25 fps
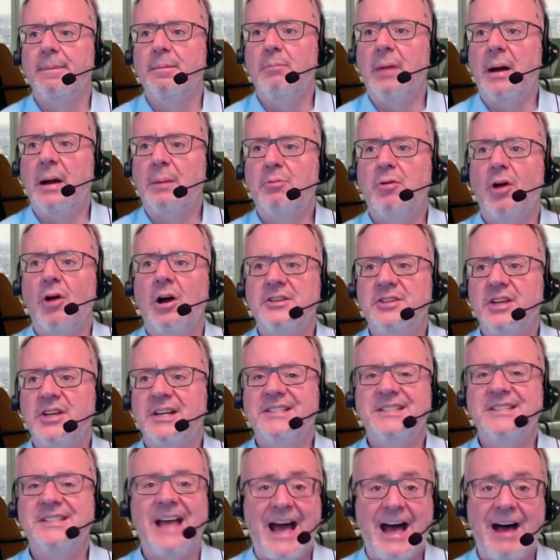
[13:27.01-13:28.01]
my
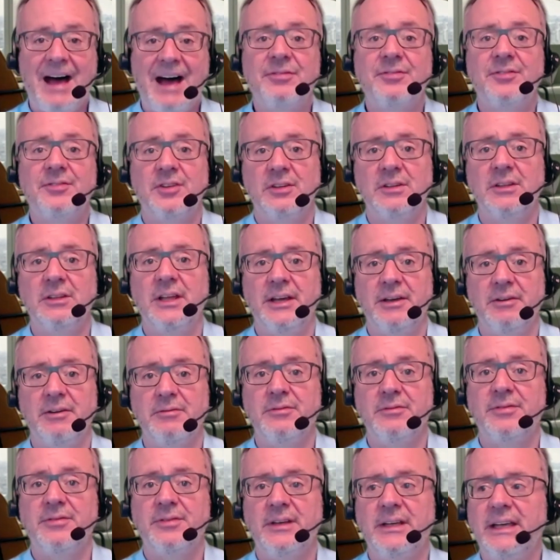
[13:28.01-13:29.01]
projects have to
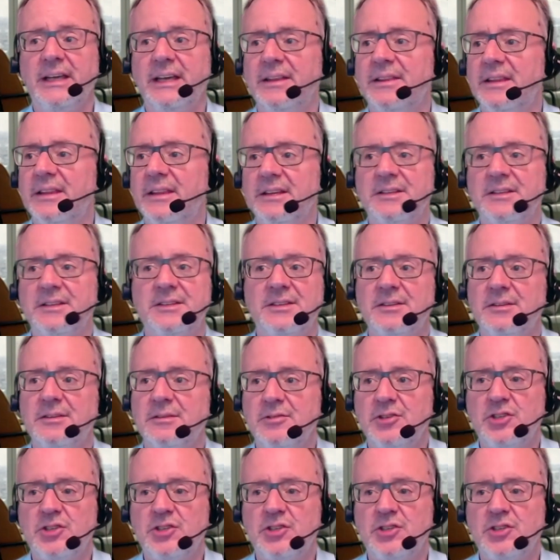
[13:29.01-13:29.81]
live in this